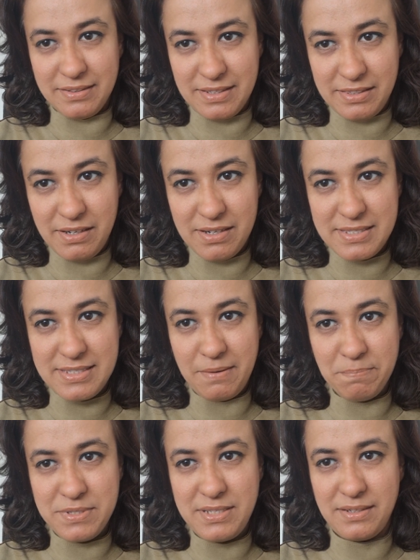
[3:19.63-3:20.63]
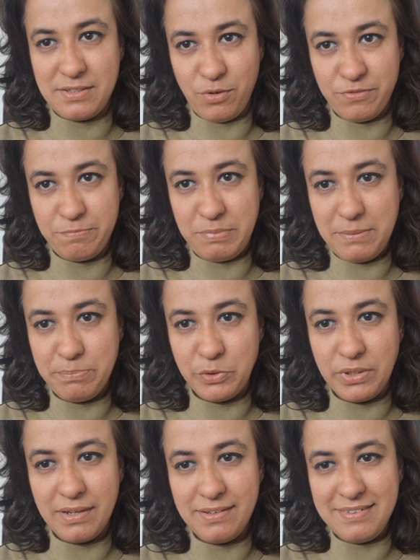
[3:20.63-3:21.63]
subset of
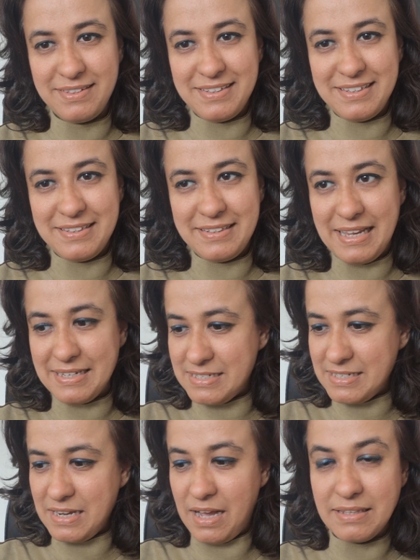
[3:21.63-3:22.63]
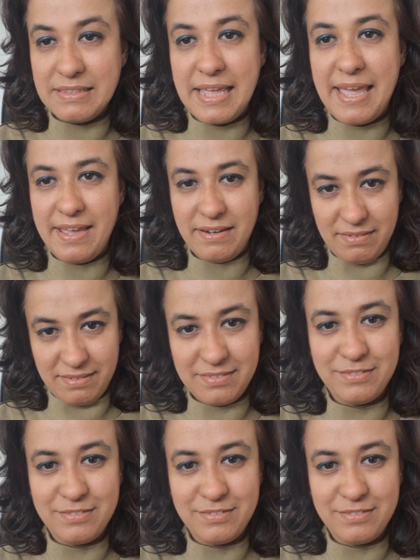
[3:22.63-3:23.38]
people that are there,